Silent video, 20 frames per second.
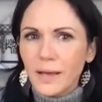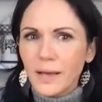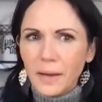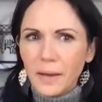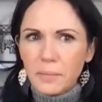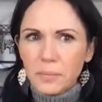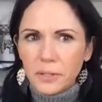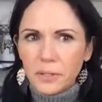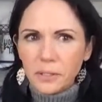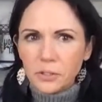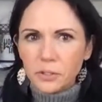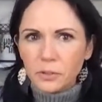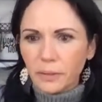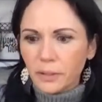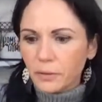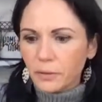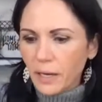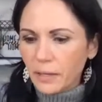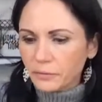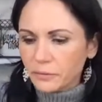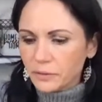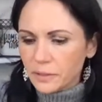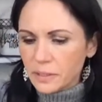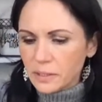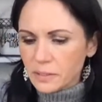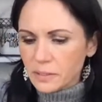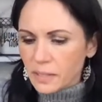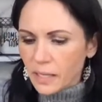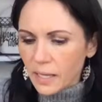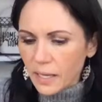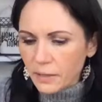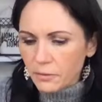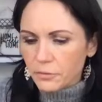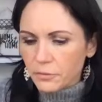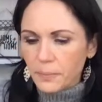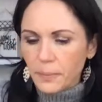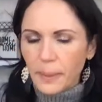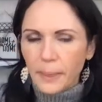I'm pretty sure we crafted these live.